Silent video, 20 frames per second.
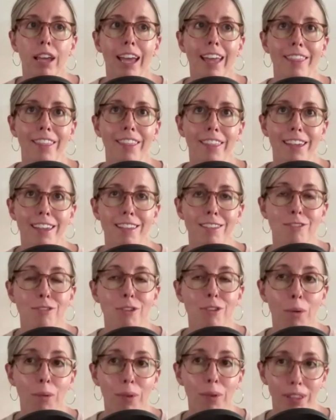and the less
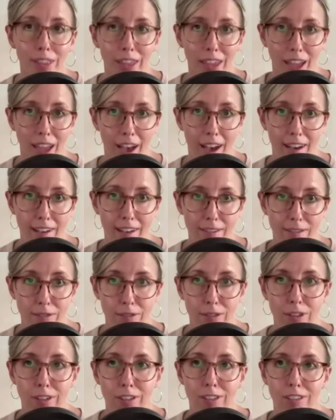growing they have
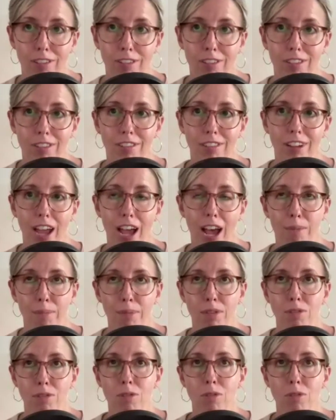to happen.